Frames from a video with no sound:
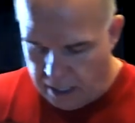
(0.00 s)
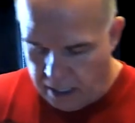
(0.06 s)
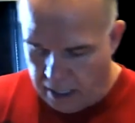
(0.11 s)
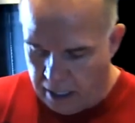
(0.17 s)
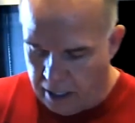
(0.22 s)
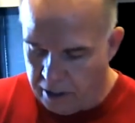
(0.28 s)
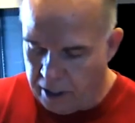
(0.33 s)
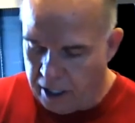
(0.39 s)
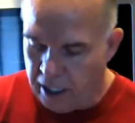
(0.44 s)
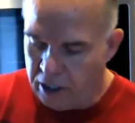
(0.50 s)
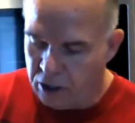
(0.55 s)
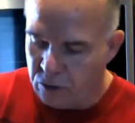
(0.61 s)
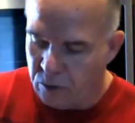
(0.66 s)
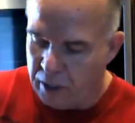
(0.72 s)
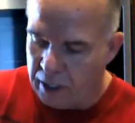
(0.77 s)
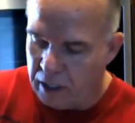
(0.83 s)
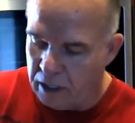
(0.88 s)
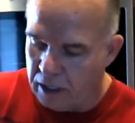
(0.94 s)
Here's
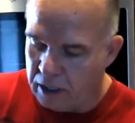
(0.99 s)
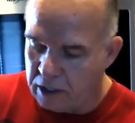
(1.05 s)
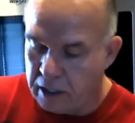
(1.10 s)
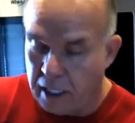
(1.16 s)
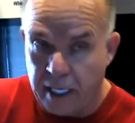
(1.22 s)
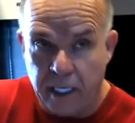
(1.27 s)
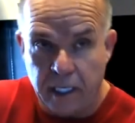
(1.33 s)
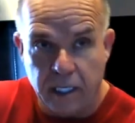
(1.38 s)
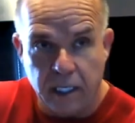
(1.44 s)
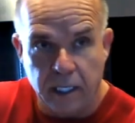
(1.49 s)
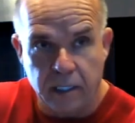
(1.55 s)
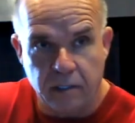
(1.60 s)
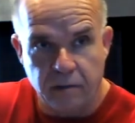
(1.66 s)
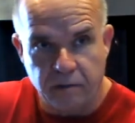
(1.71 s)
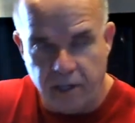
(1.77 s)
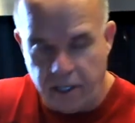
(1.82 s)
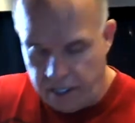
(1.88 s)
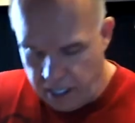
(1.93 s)
what it looks like at the
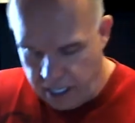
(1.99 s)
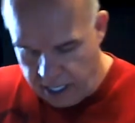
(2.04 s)
very